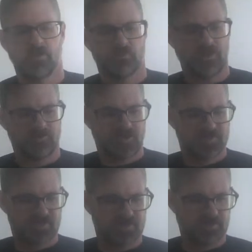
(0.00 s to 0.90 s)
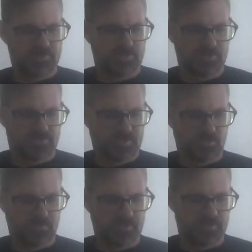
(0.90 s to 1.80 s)
Redirect signals, set
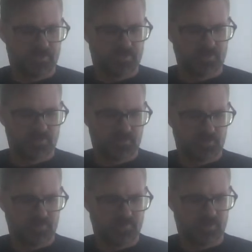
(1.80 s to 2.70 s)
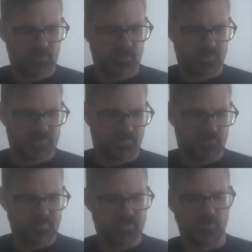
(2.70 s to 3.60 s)
location system, and track lines in
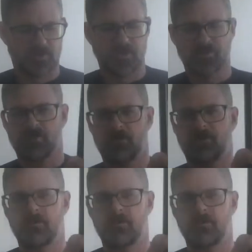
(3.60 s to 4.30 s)
3 set location.